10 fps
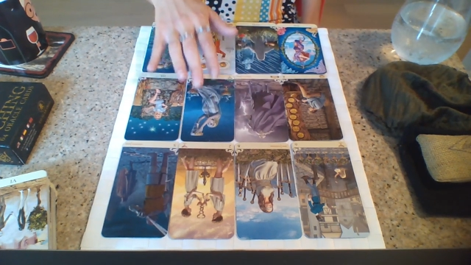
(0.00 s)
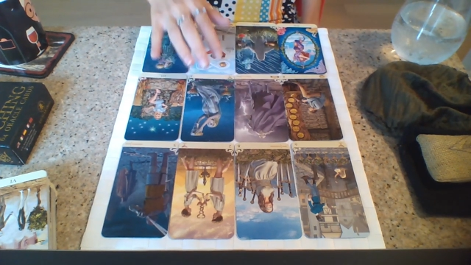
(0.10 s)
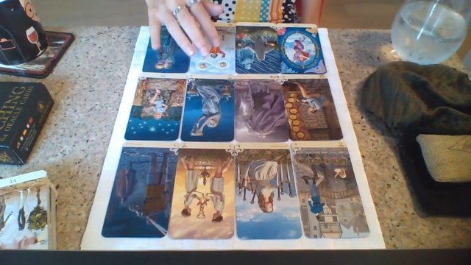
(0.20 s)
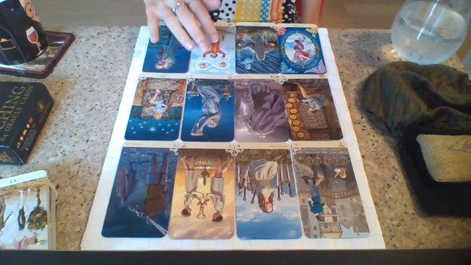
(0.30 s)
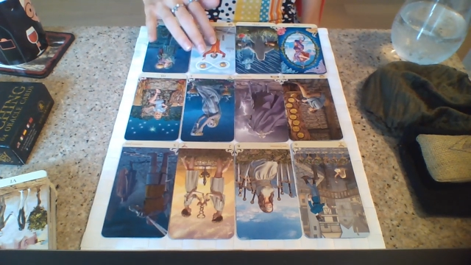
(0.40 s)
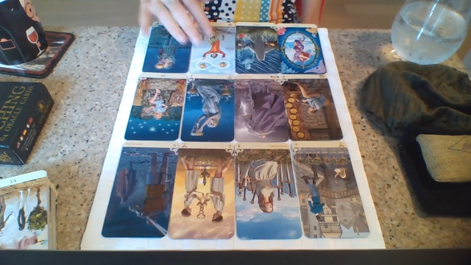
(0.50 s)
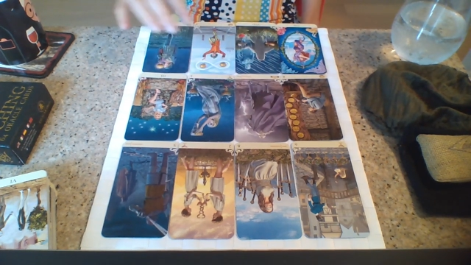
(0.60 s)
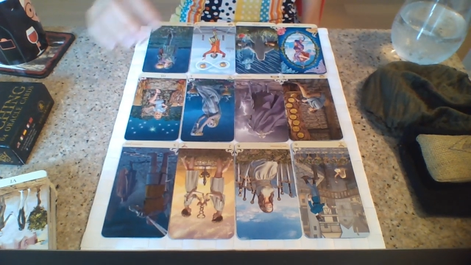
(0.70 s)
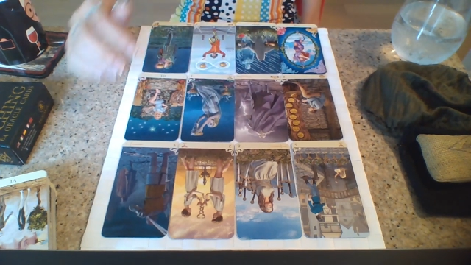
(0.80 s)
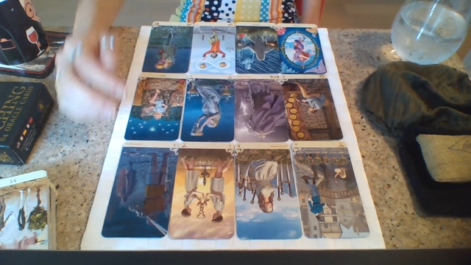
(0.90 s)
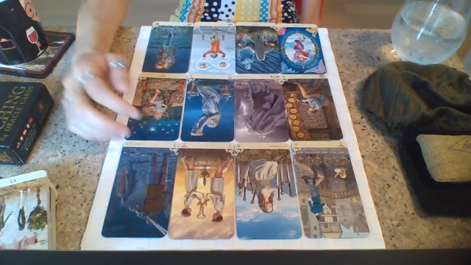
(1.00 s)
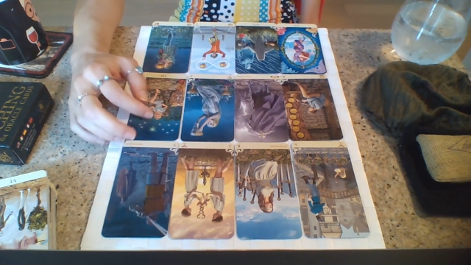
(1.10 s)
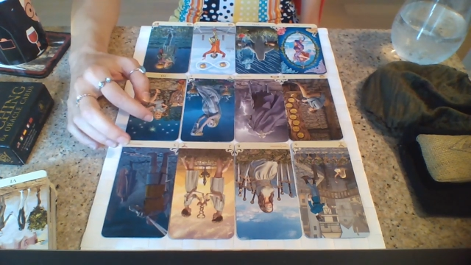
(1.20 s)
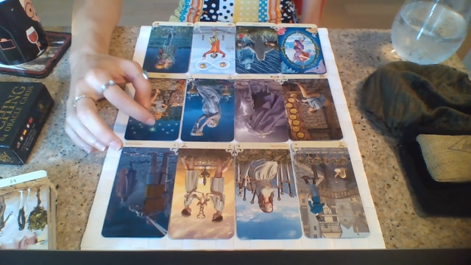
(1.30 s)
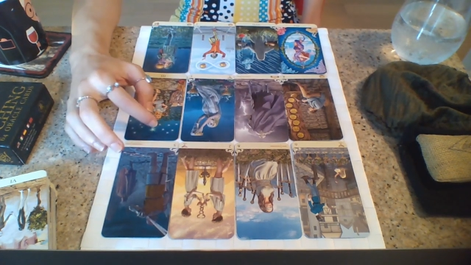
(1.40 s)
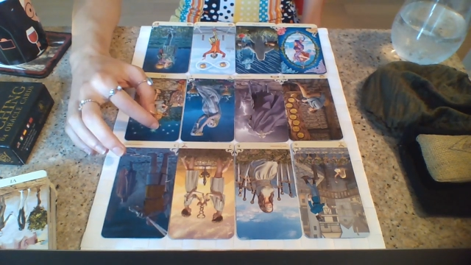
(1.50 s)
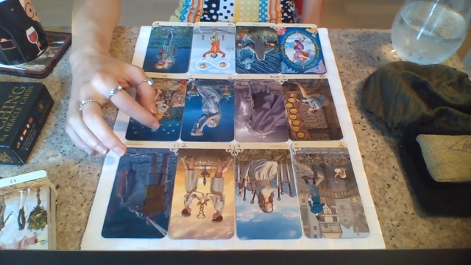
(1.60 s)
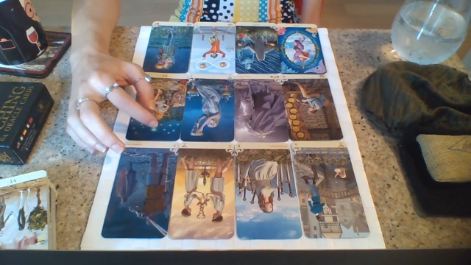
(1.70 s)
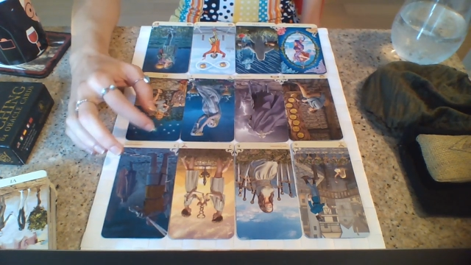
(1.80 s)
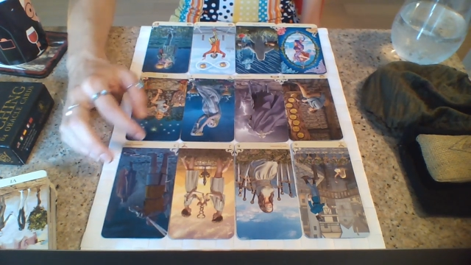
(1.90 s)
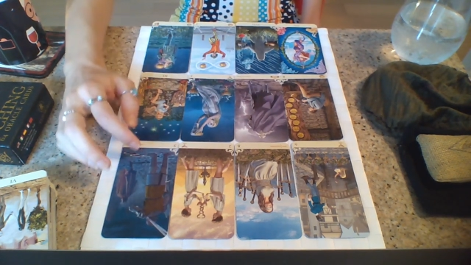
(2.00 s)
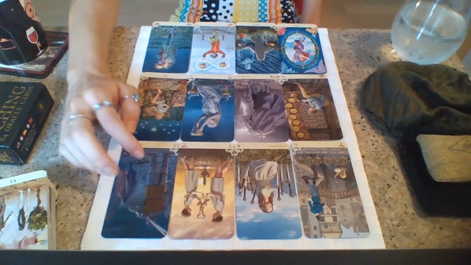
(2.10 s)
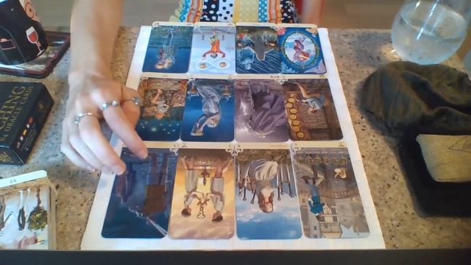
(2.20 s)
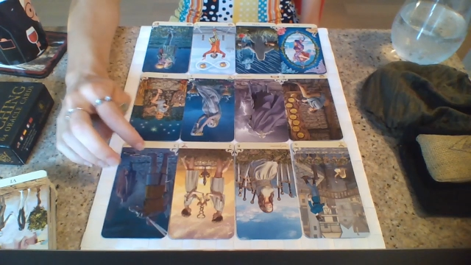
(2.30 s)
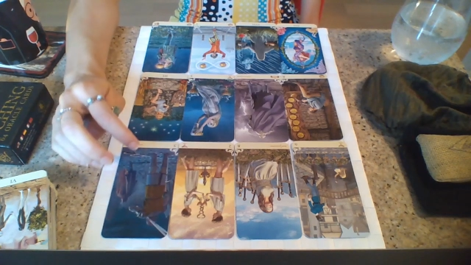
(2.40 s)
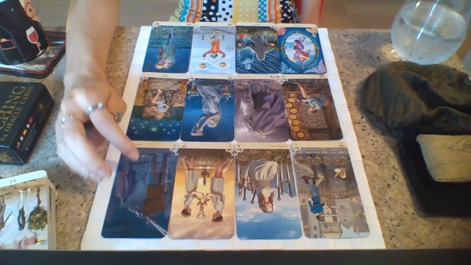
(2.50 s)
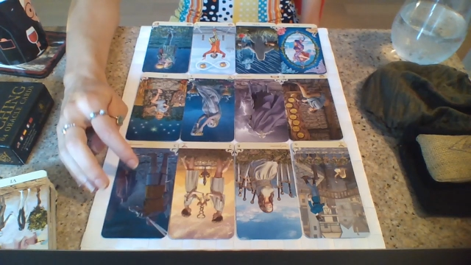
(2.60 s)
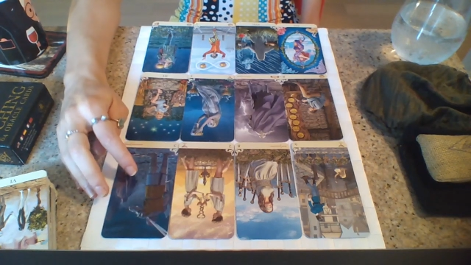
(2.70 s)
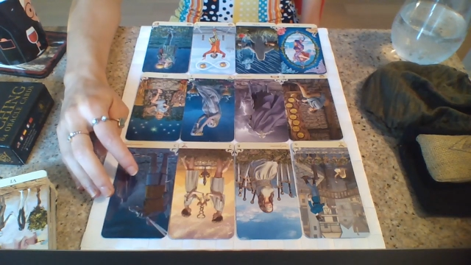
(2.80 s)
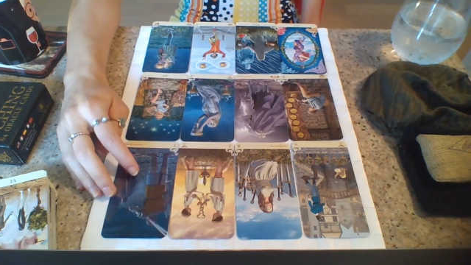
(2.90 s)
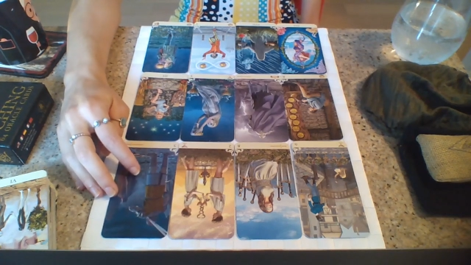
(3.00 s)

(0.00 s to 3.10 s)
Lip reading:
(no speaker visible)